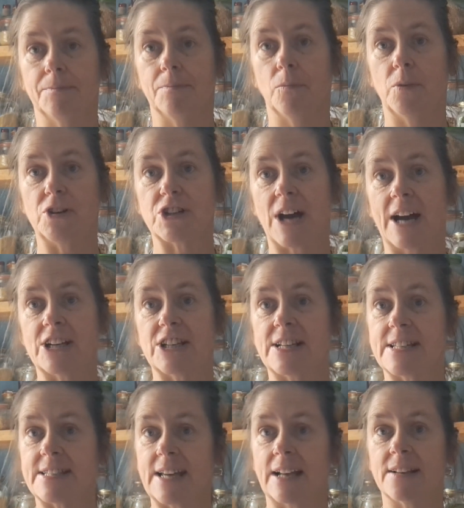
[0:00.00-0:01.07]
which actually
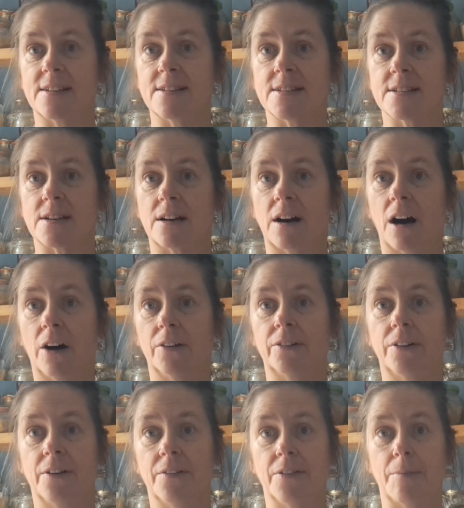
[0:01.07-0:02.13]
stands
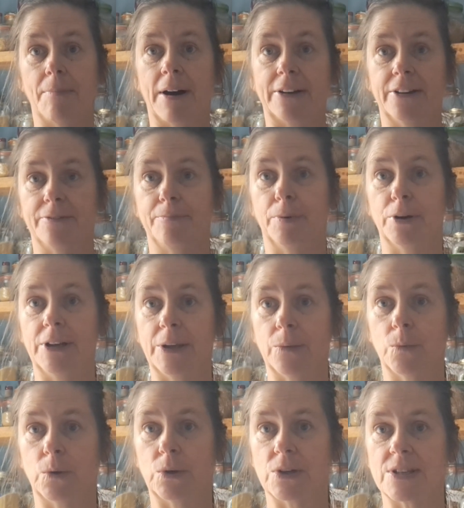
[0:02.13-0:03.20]
on the pan of boiling
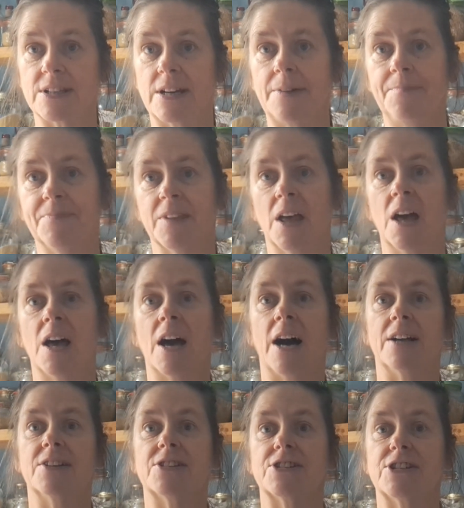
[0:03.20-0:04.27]
water,
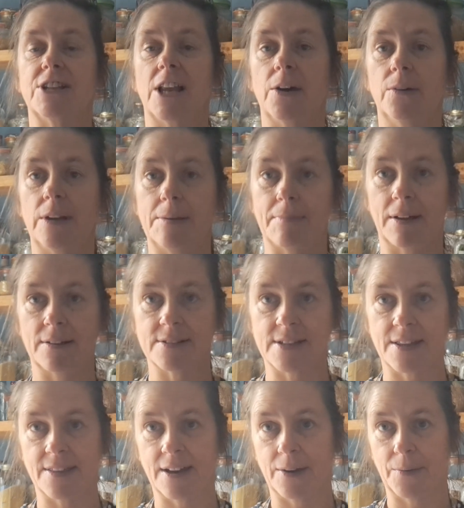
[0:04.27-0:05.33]
and slowly melt
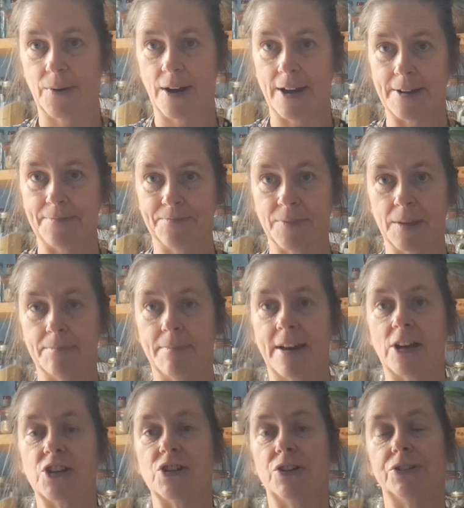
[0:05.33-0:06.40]
it that way.
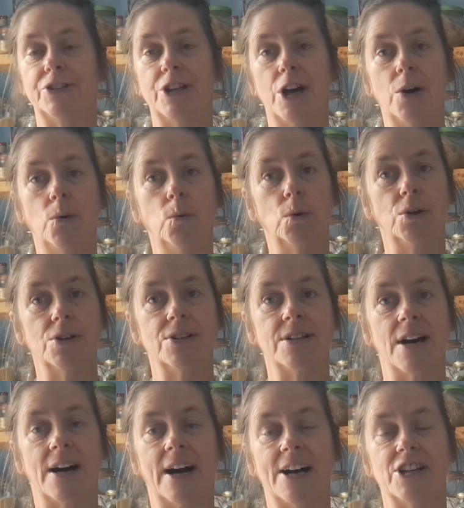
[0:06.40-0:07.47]
Make sure no
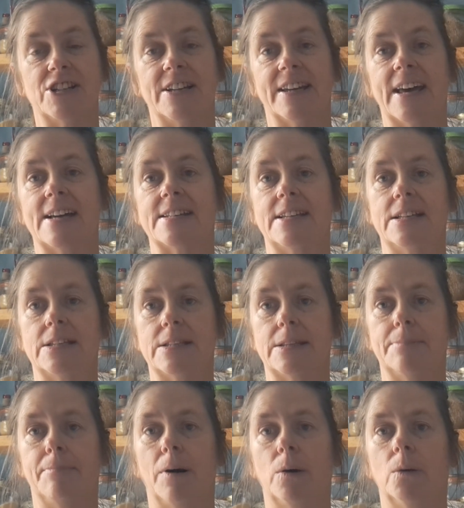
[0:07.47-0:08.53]
water actually gets into
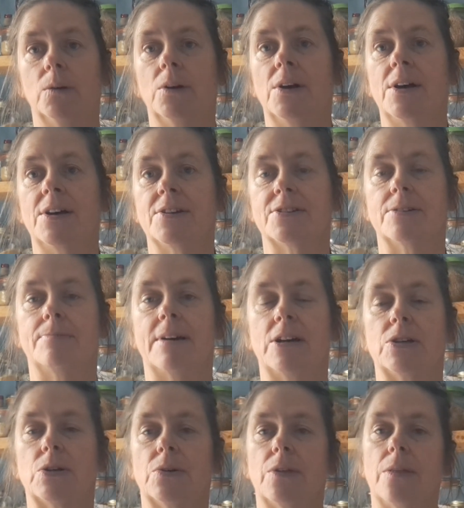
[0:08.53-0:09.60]
the bowl, so make
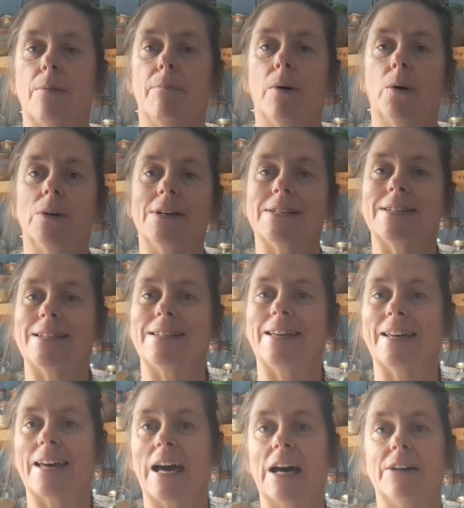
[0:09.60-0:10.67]
sure that the bowl is sitting
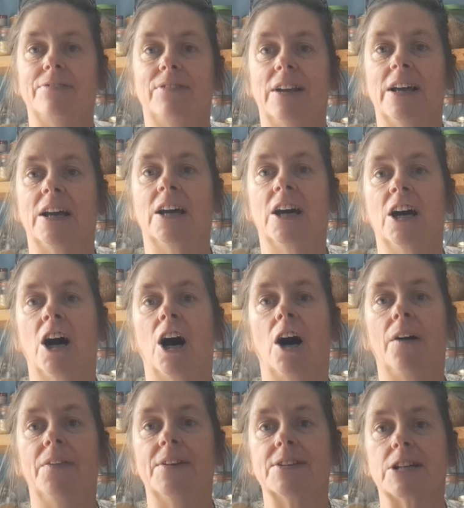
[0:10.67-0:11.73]
carefully
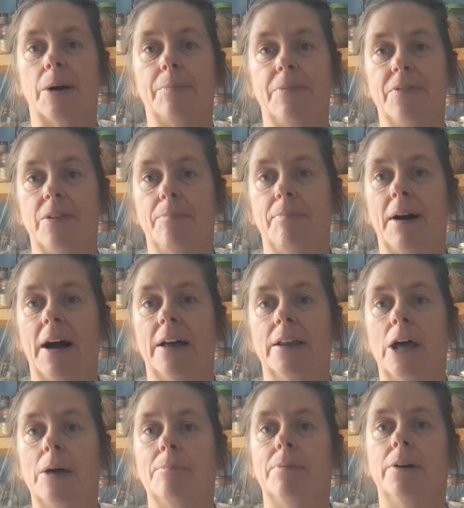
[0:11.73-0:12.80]
on the top of the pan,
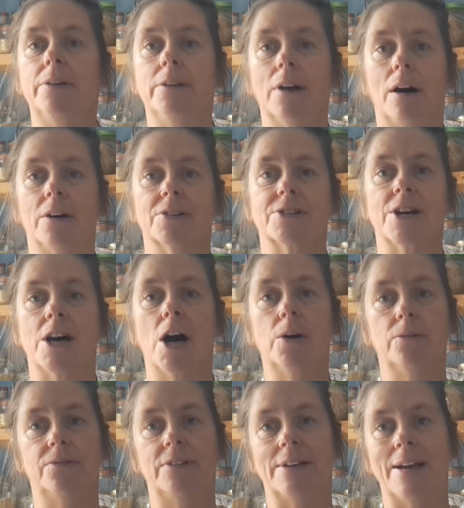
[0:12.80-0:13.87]
but not
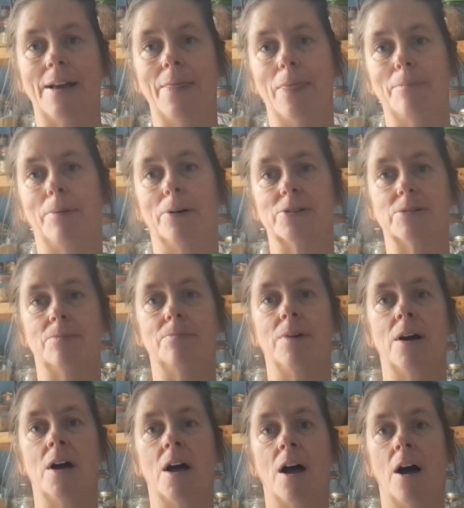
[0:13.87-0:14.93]
hopefully in the bottom
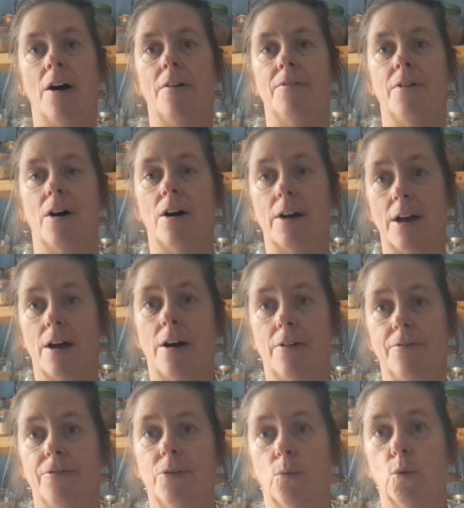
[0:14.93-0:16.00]

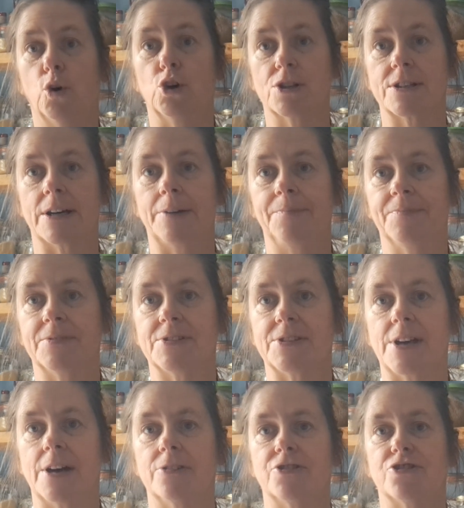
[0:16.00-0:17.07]
of the water.
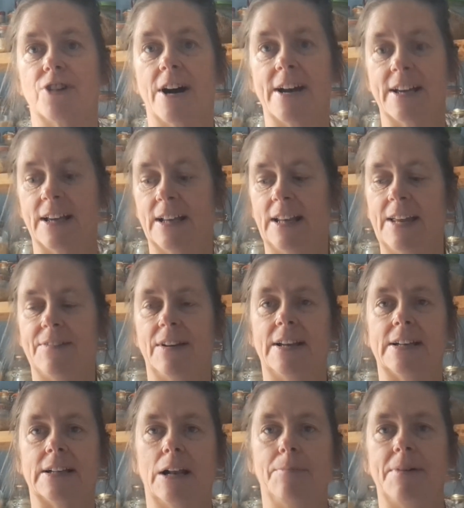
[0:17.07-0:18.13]
So try and leave a
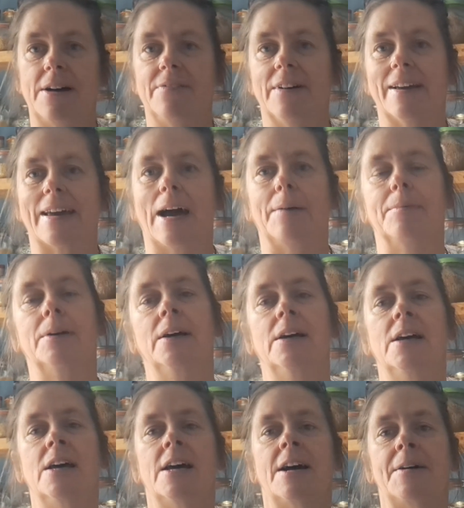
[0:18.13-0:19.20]
little bit of a gap,
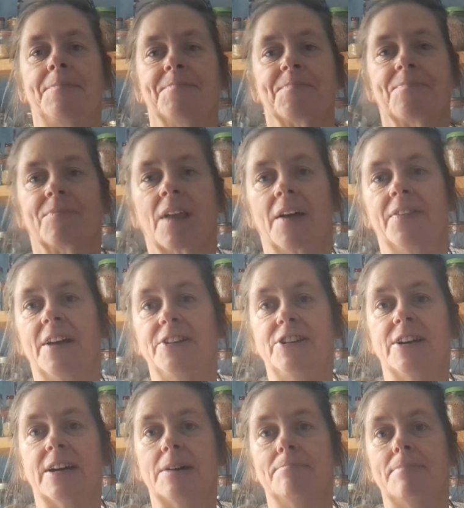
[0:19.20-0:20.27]
and then you
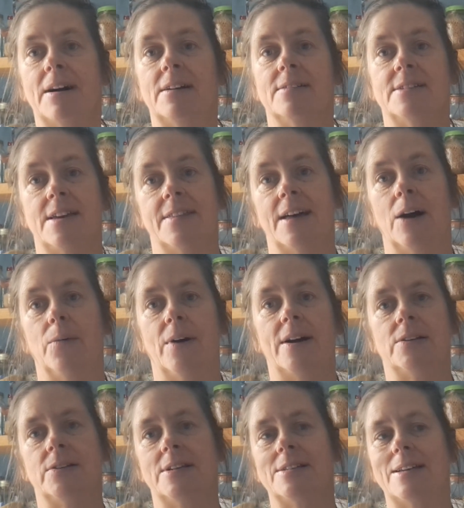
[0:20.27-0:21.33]
can melt it that way.
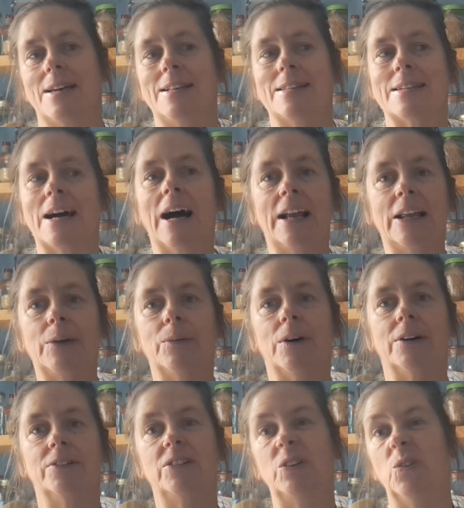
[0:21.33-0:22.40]
So it's entirely
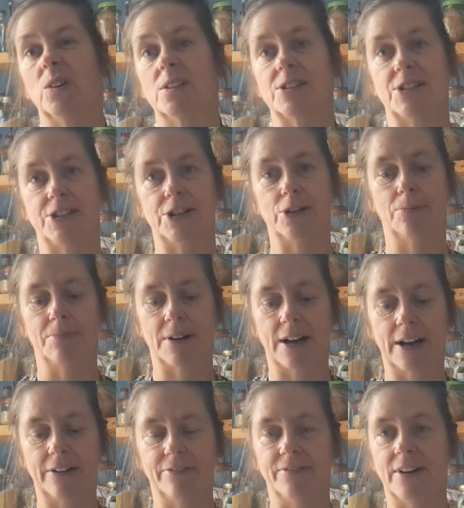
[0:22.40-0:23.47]
what you want to do, but
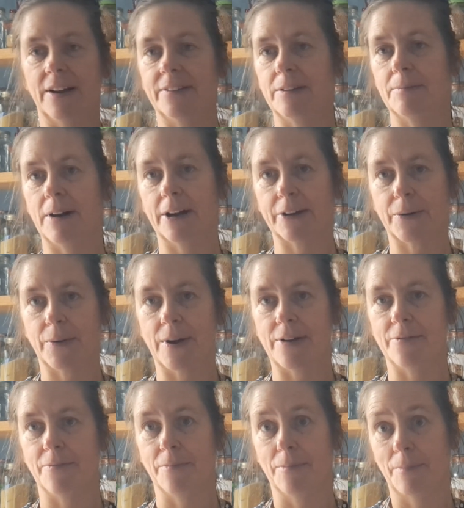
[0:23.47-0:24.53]
I find the
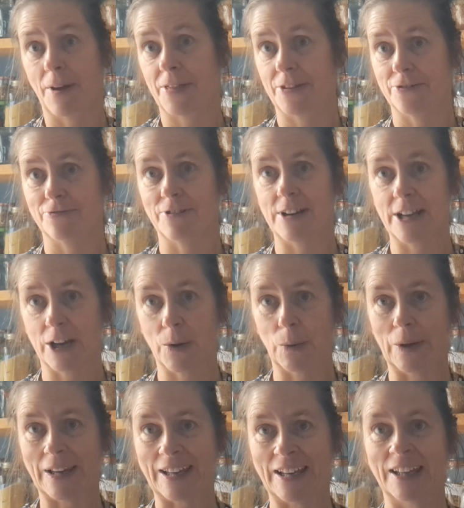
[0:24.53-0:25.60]
microwave method really quick,